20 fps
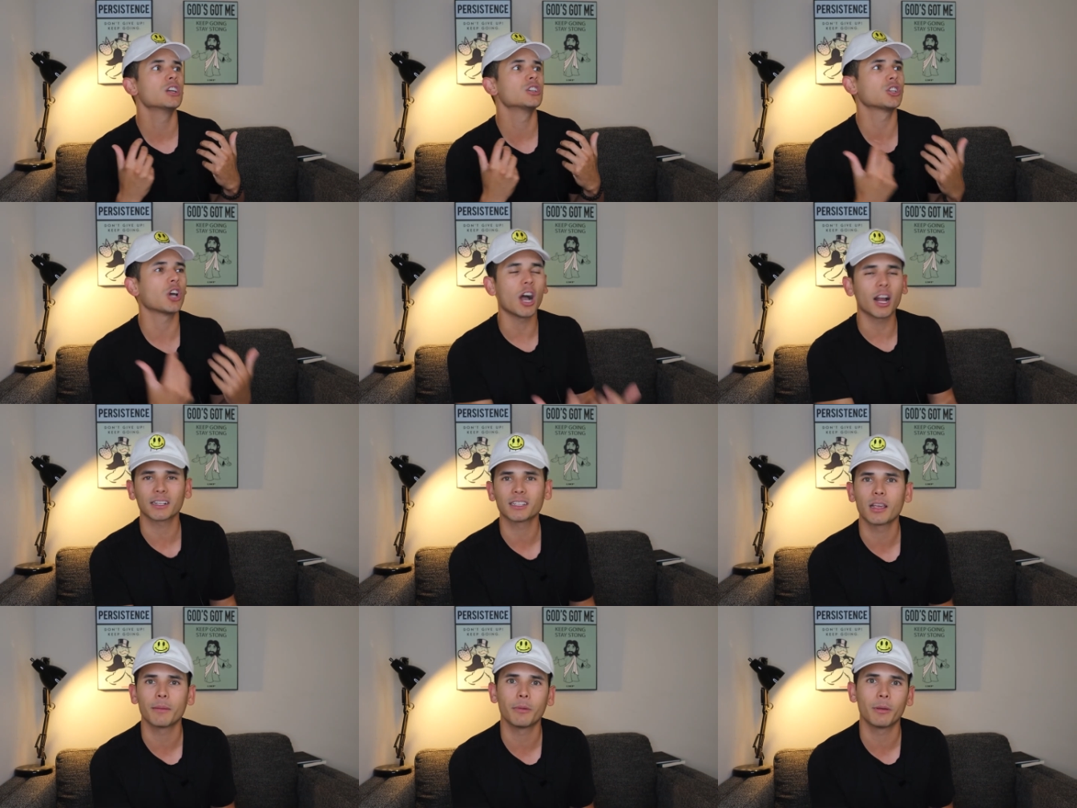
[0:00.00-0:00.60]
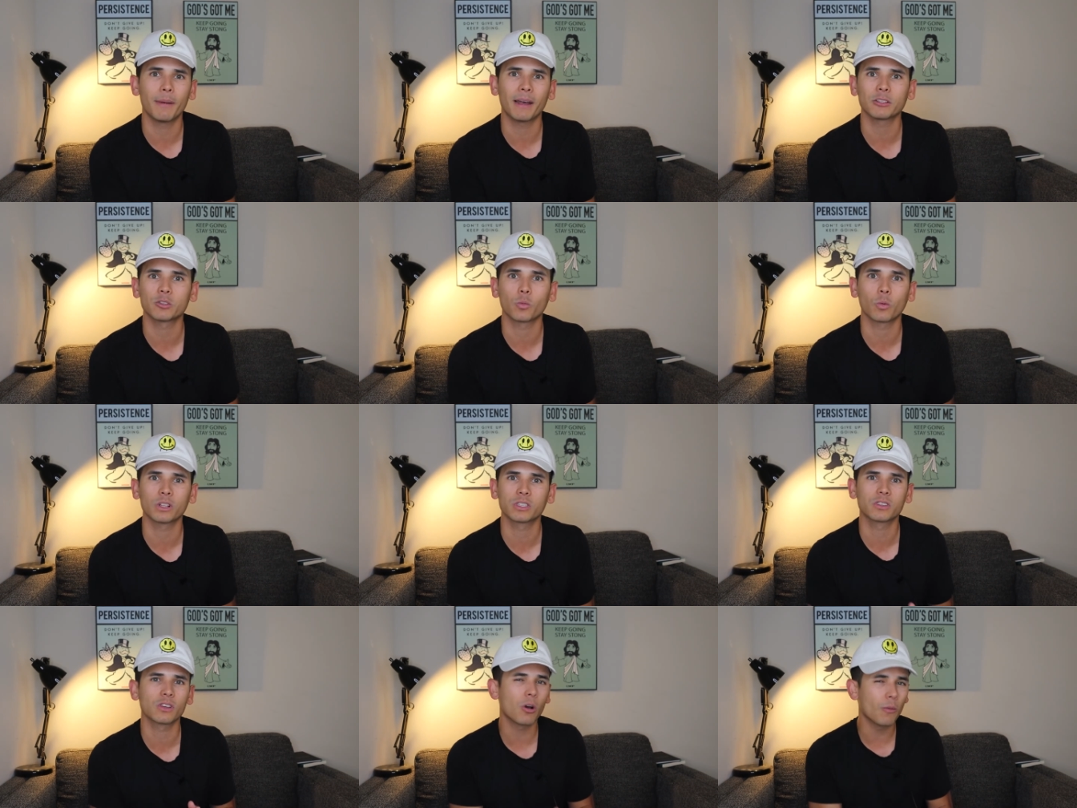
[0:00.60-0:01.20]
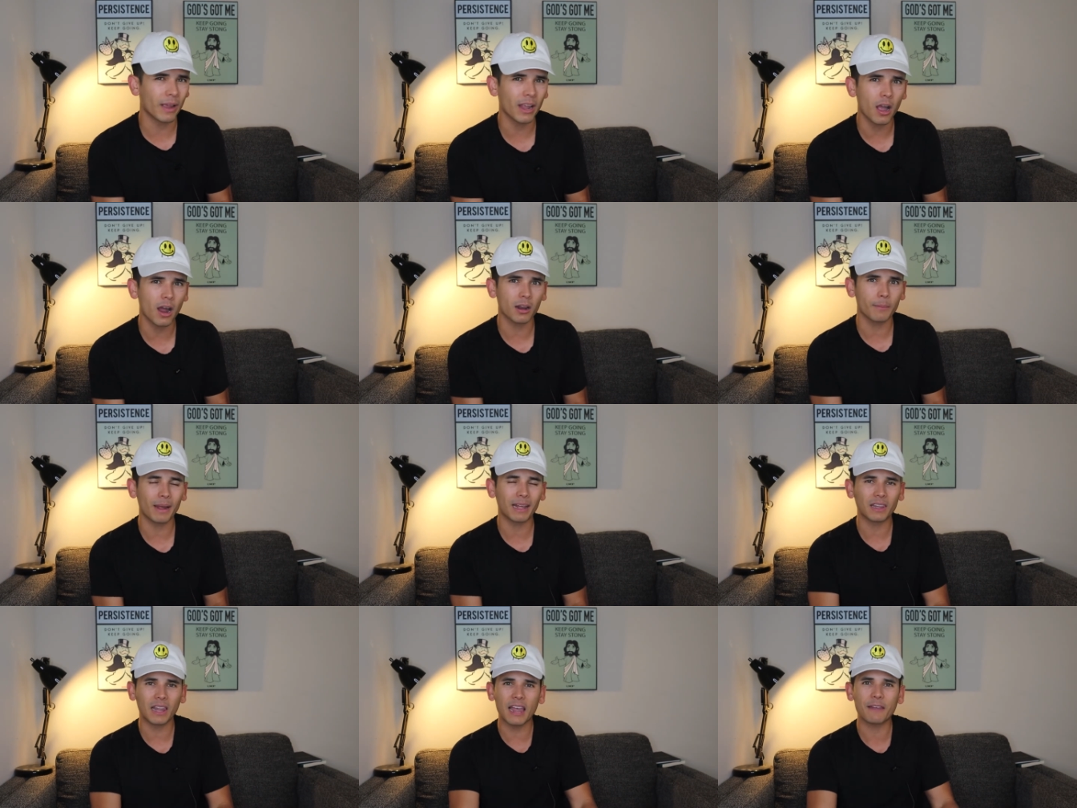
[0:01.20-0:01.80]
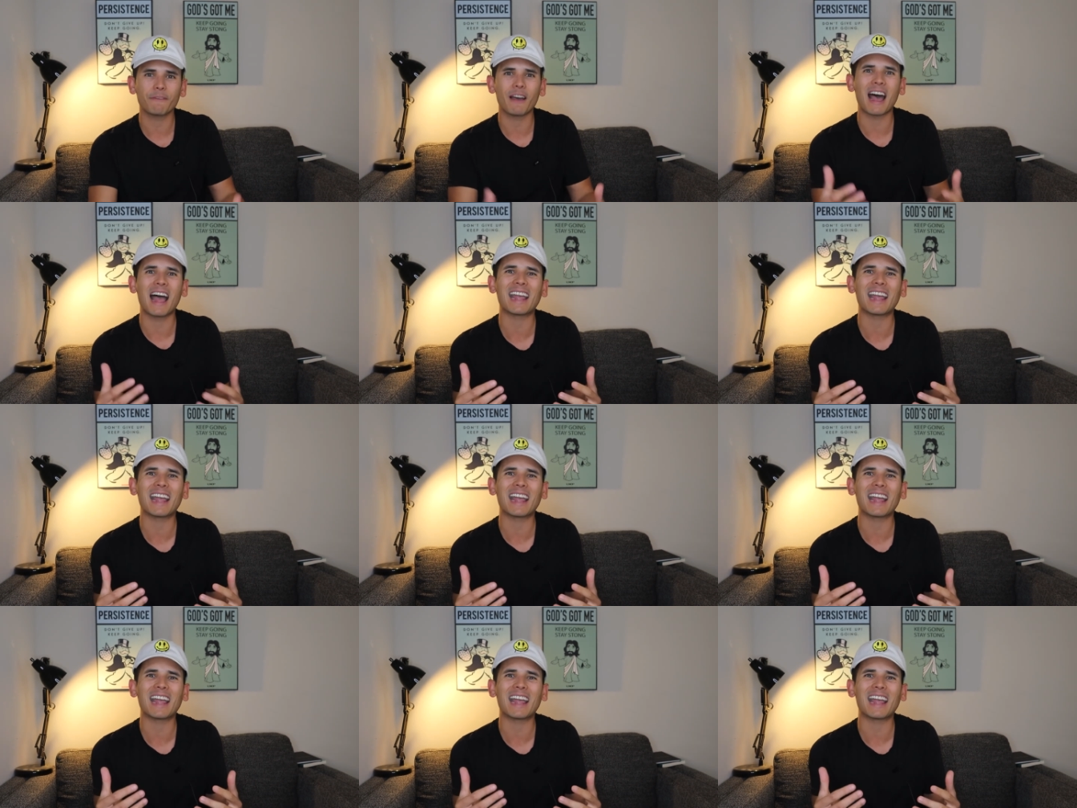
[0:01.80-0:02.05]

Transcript: talk to Him about what's going on in my life,